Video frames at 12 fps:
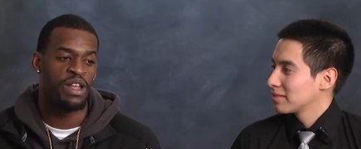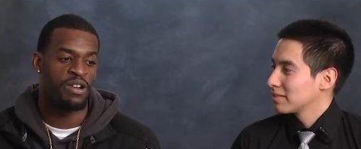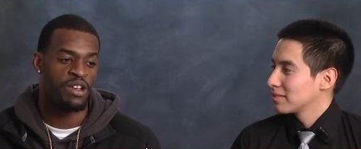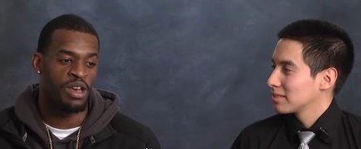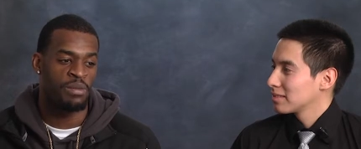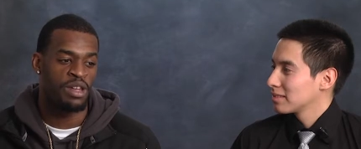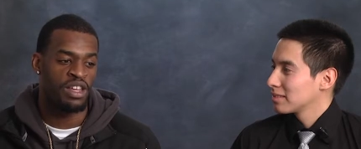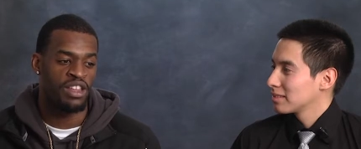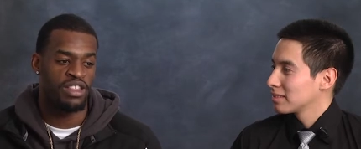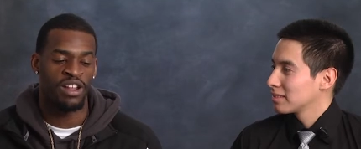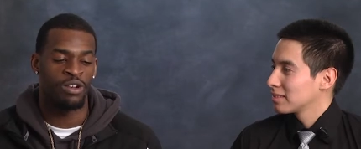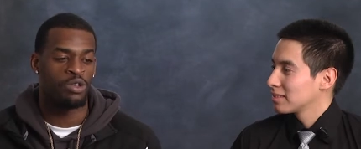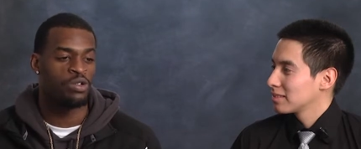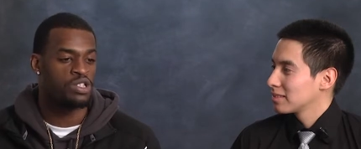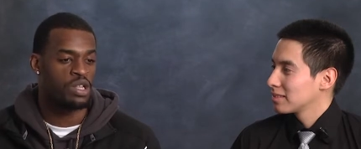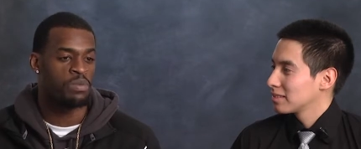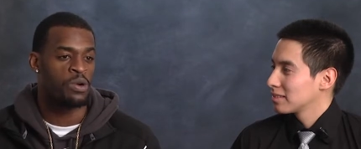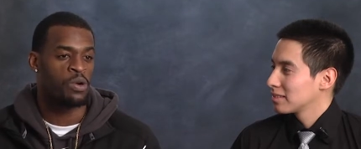Speaker 1: that are coming in that are new to the
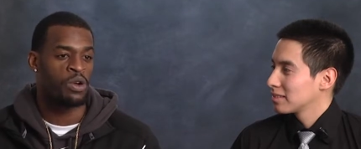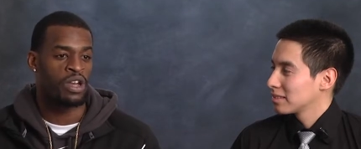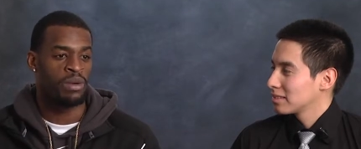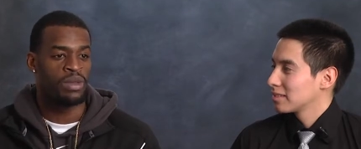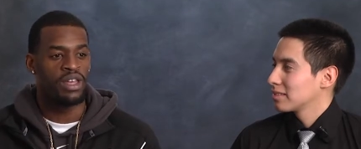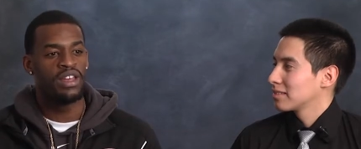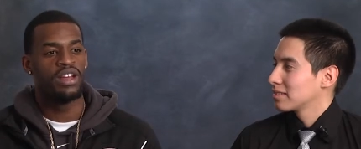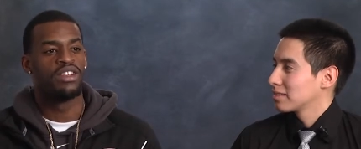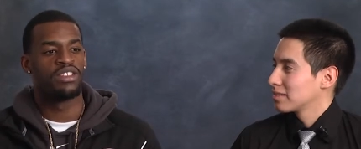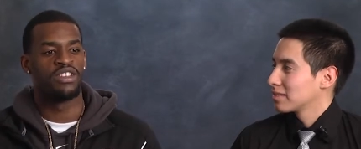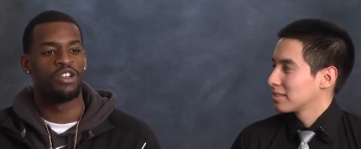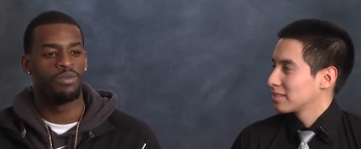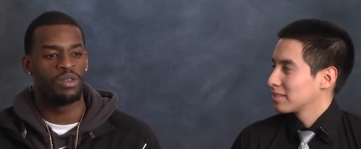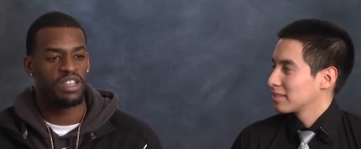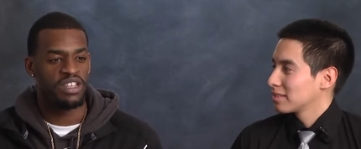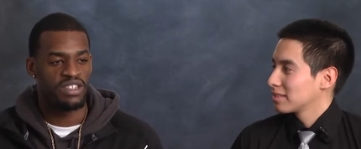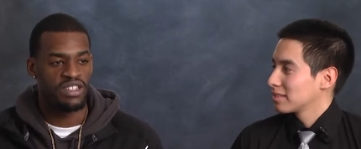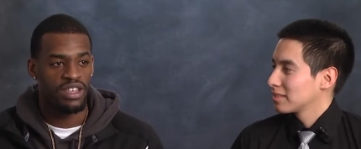program to know
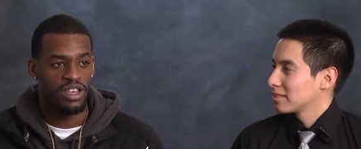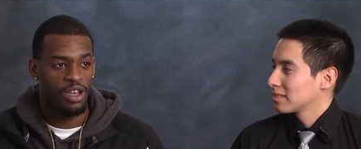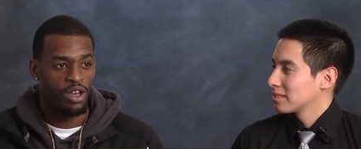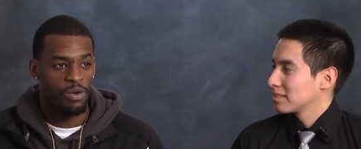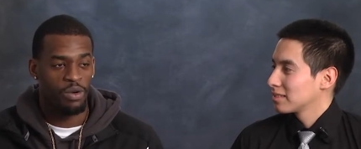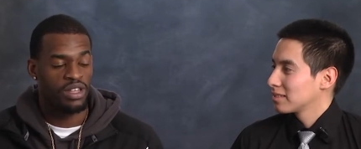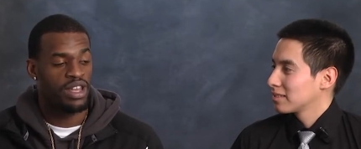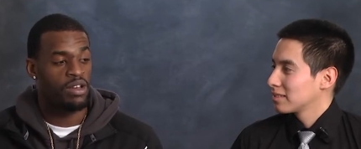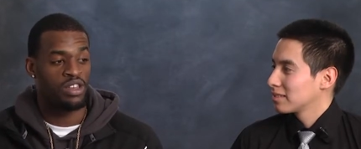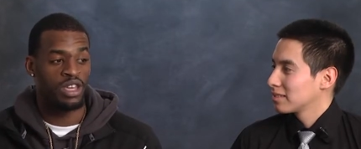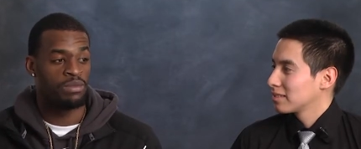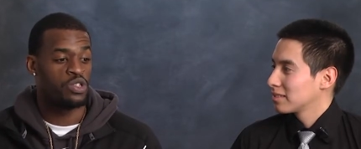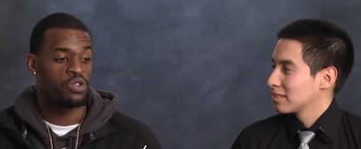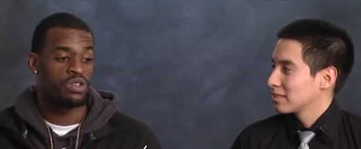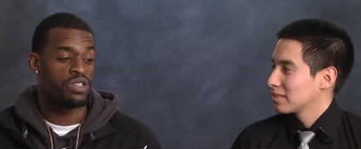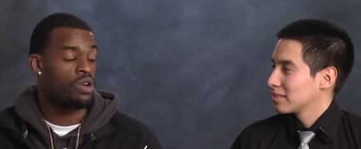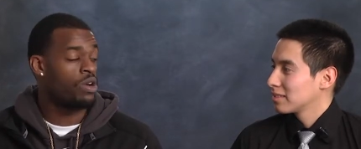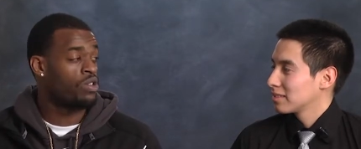because without chemistry, it's
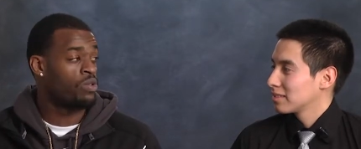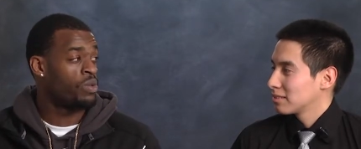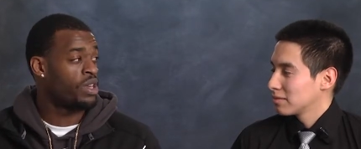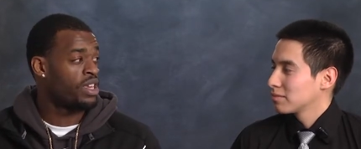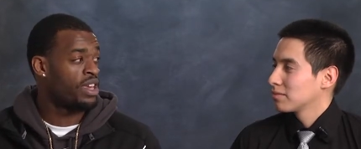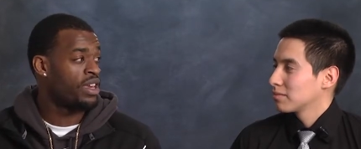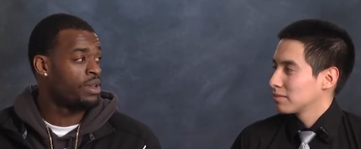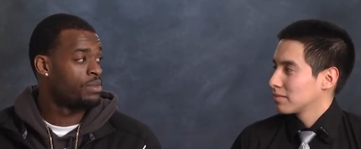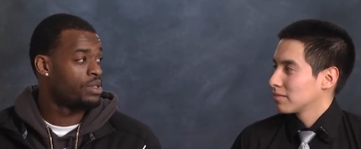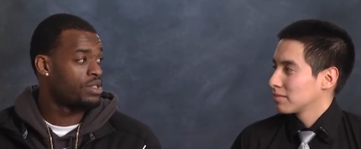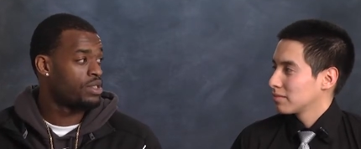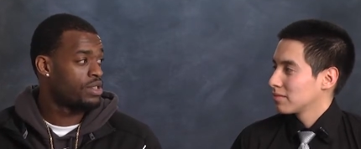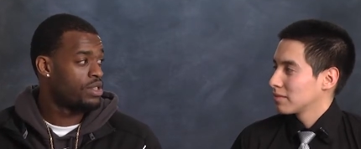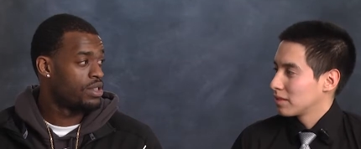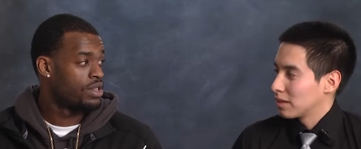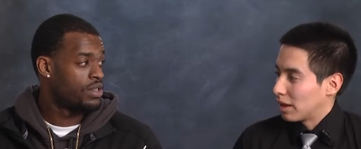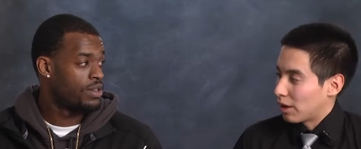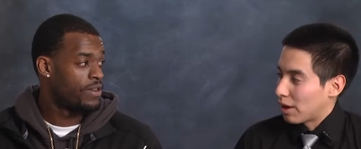hard to win games.
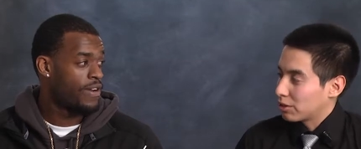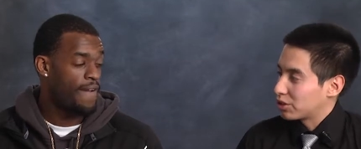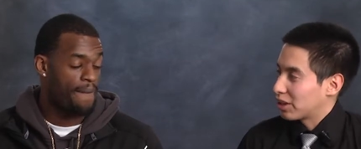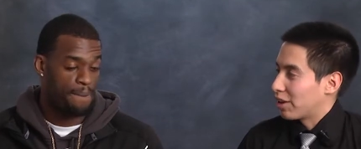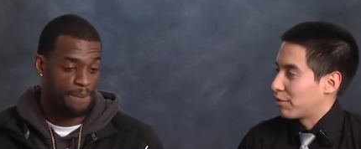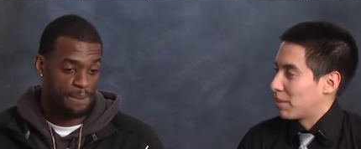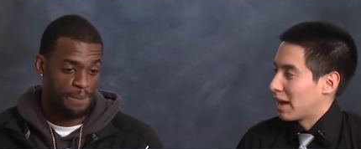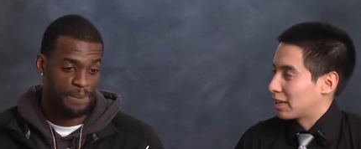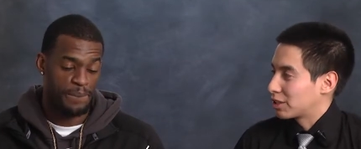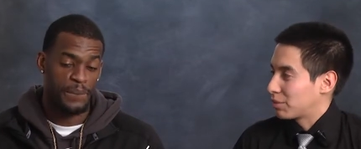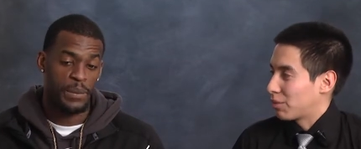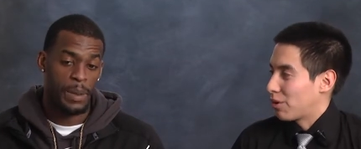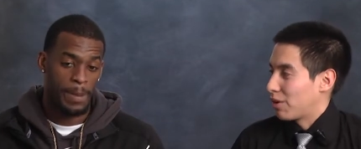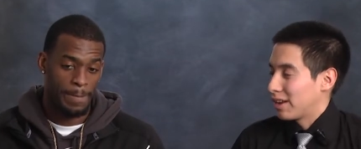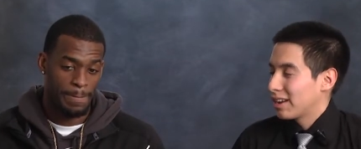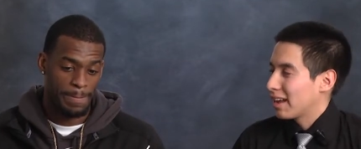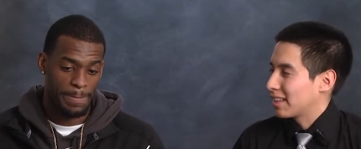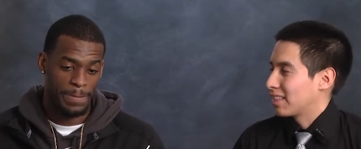
Speaker 2: Now, outside of basketball and in
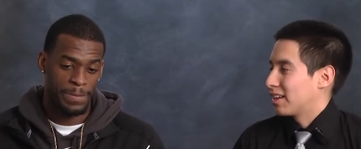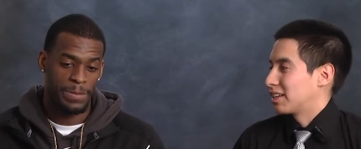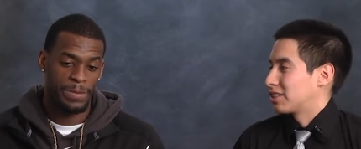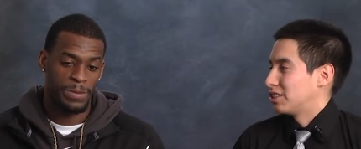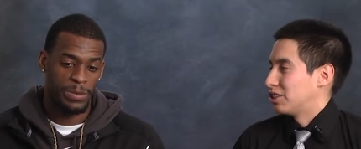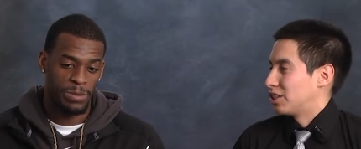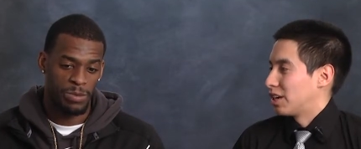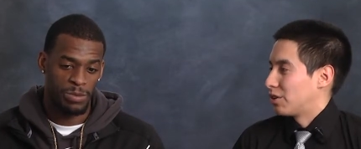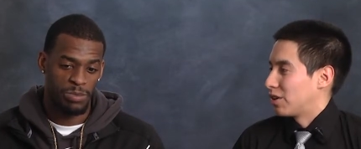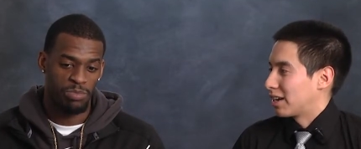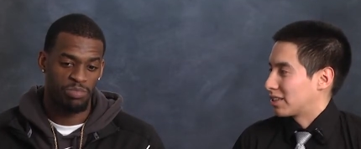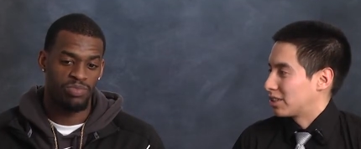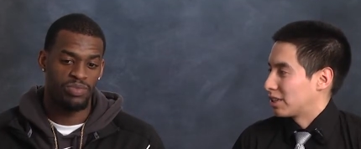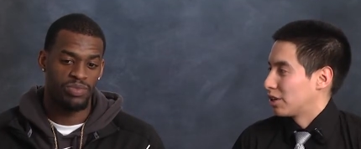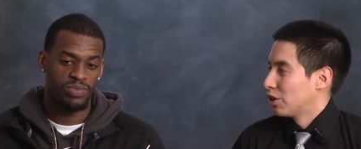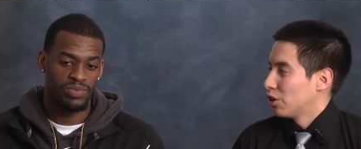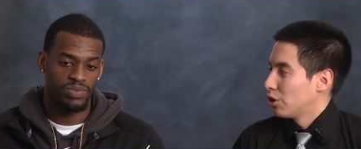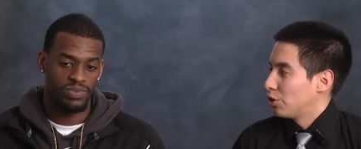athletics in general, actually,
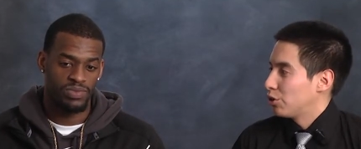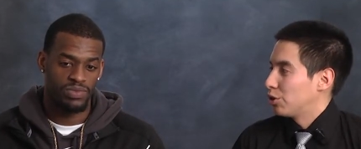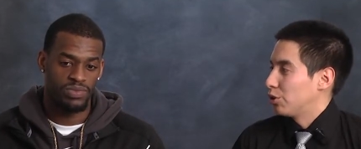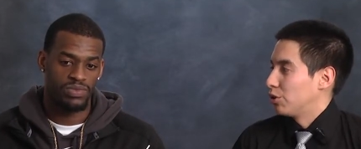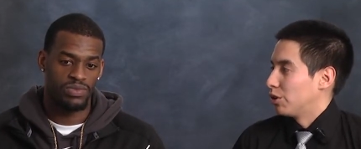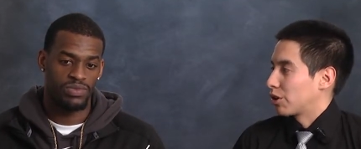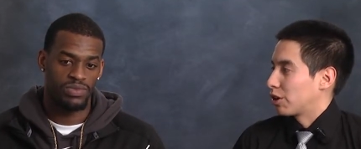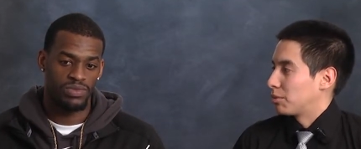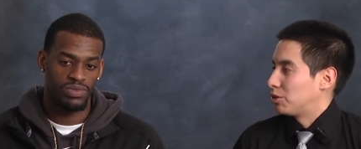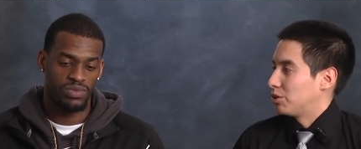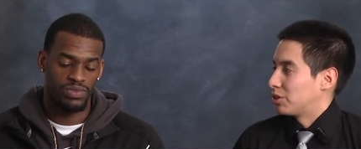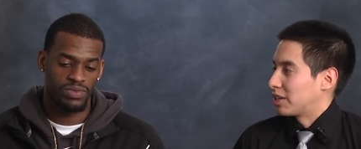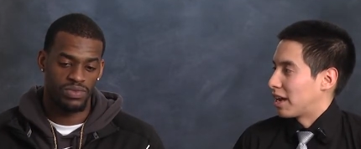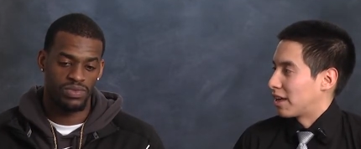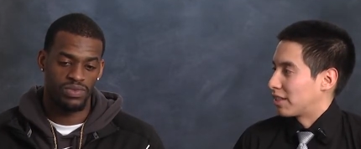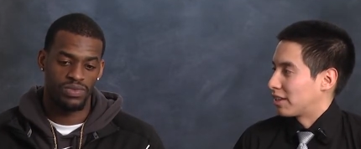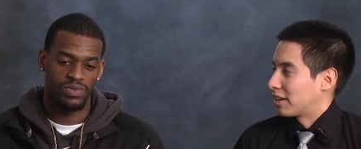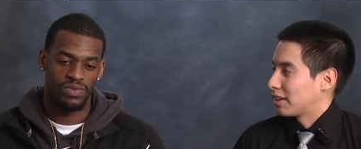who do you look up to as an
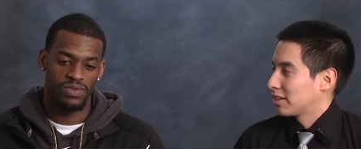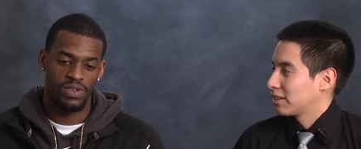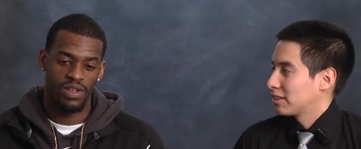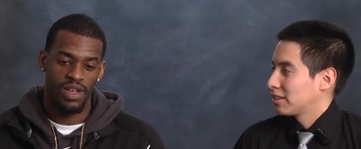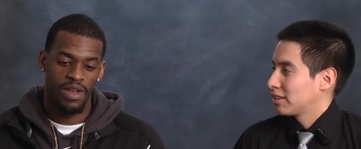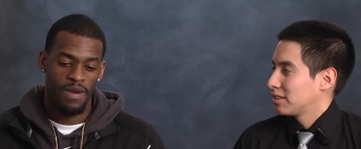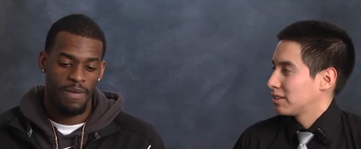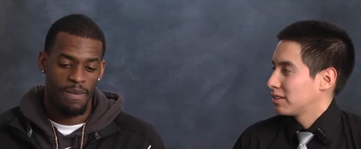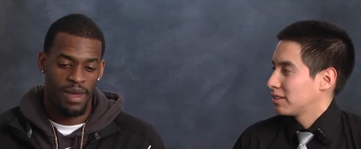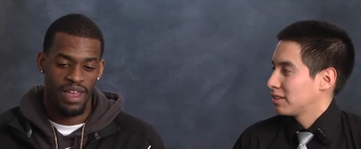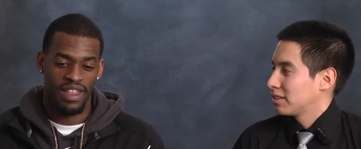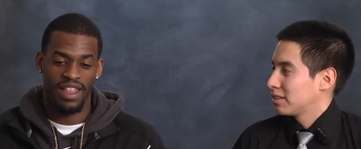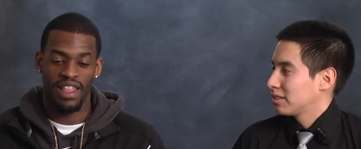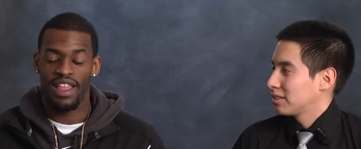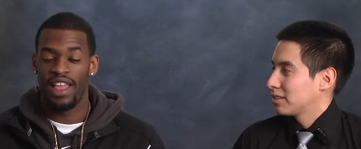athlete?
Speaker 1: Man,